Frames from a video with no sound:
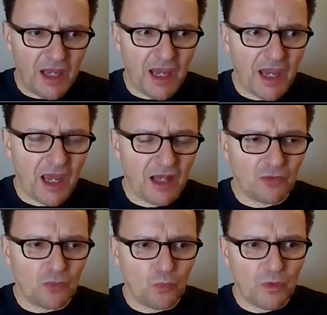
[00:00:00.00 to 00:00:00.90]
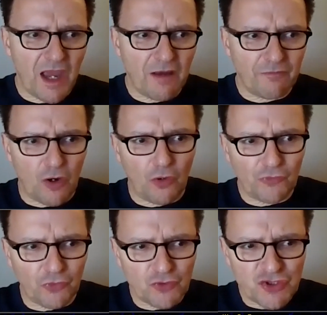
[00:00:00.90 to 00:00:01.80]
And we have
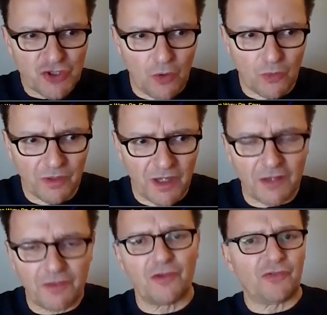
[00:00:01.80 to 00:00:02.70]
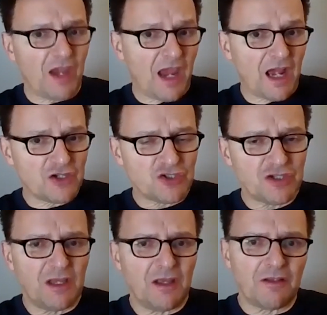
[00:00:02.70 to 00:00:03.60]
also shown at this ASH
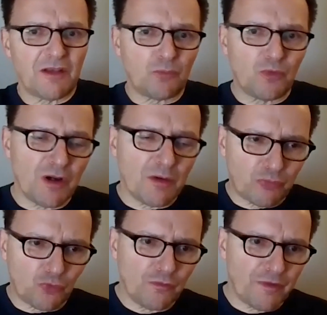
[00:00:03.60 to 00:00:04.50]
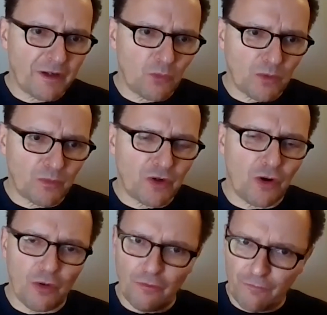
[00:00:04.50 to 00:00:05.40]
that we're improving what we
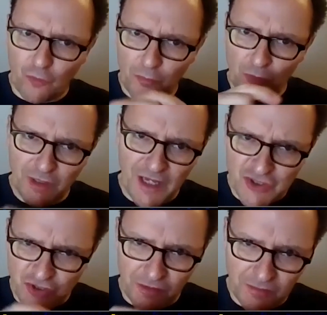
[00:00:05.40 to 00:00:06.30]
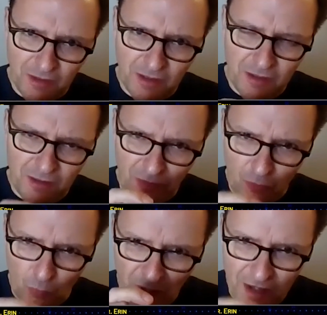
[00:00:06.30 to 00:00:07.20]
call the formulation,
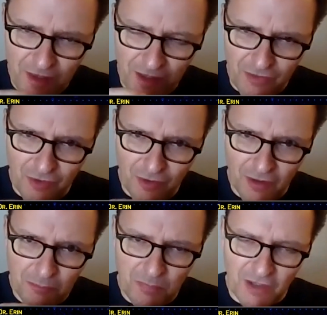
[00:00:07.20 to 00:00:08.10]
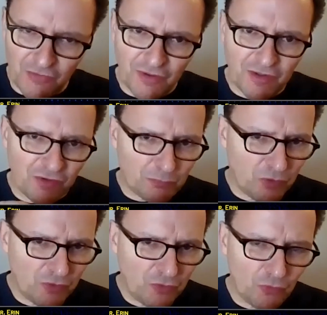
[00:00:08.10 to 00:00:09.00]
the way that the medicine is
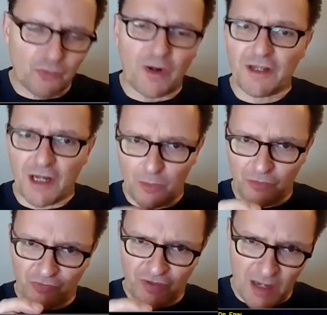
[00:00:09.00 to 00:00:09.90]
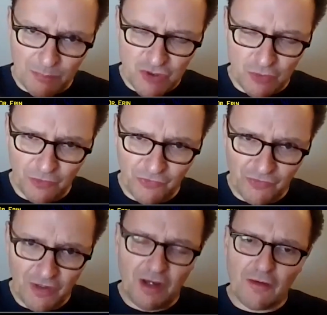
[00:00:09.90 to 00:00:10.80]
produced. Right now, it's capsules.
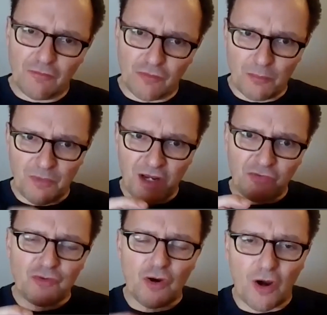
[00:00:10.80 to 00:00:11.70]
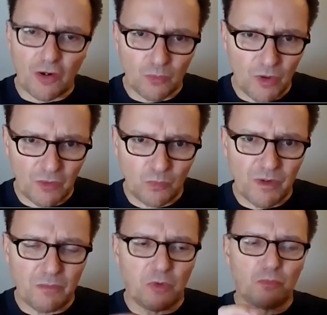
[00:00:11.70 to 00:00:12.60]
From next year onward,
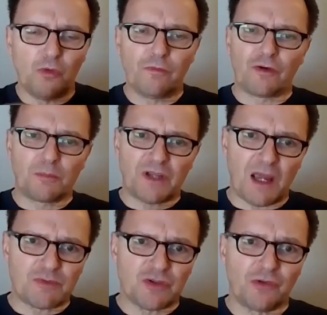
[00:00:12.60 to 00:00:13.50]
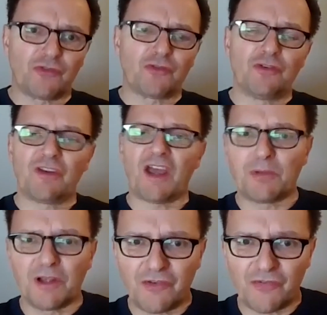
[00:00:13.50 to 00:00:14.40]
we will move from capsules to
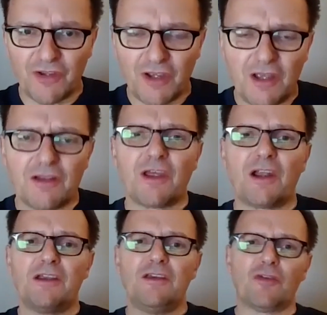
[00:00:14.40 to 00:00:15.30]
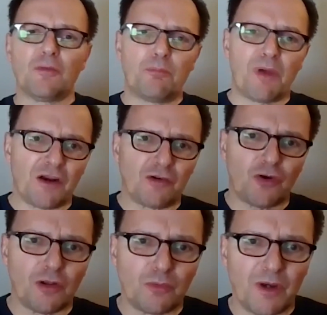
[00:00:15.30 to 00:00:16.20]
tablets that are even better
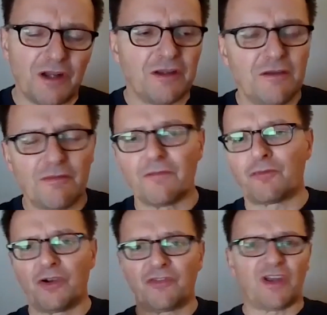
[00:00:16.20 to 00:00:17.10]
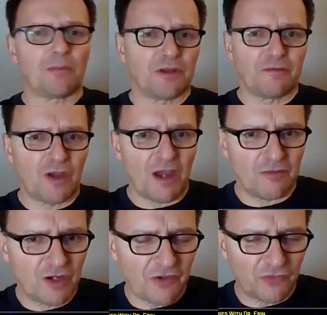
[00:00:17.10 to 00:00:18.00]
tolerated. Even, for example, if you have
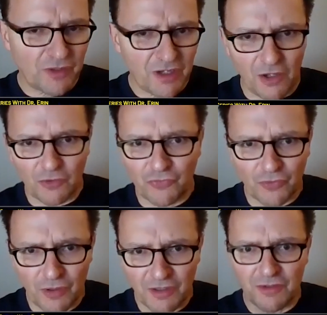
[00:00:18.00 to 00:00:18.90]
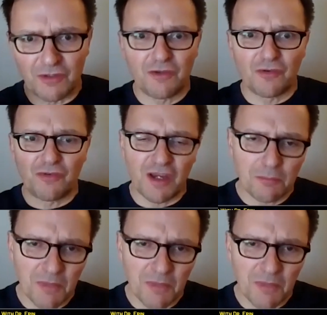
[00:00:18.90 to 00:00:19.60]
a gastric ulcer and you need to take